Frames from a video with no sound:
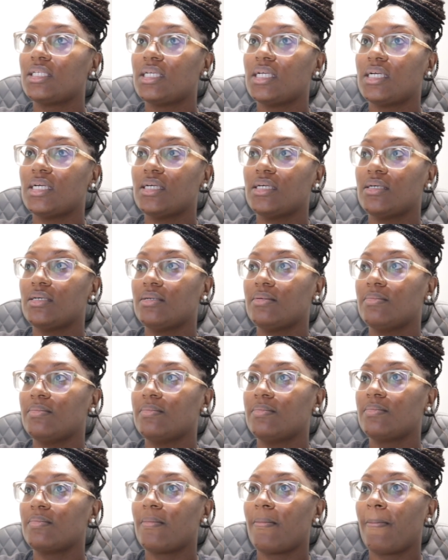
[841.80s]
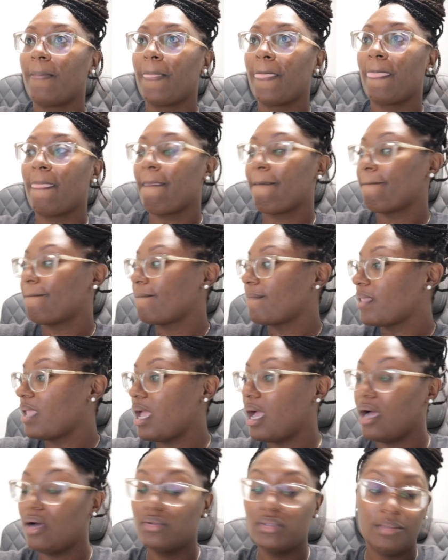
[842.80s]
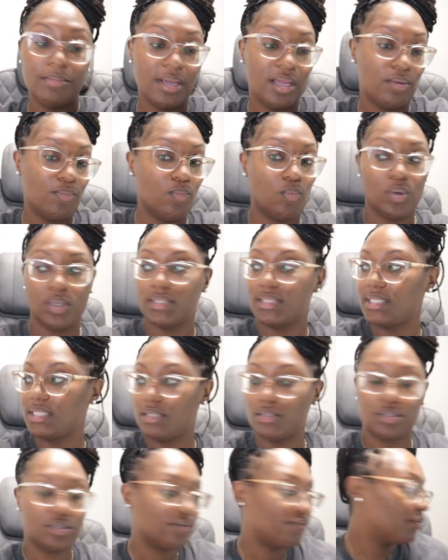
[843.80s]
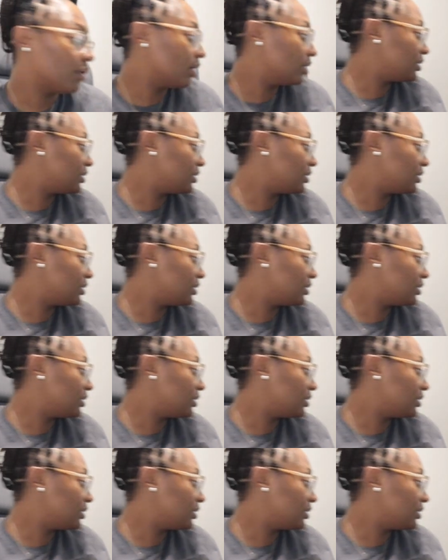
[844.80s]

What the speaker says: I only made 1 sale so far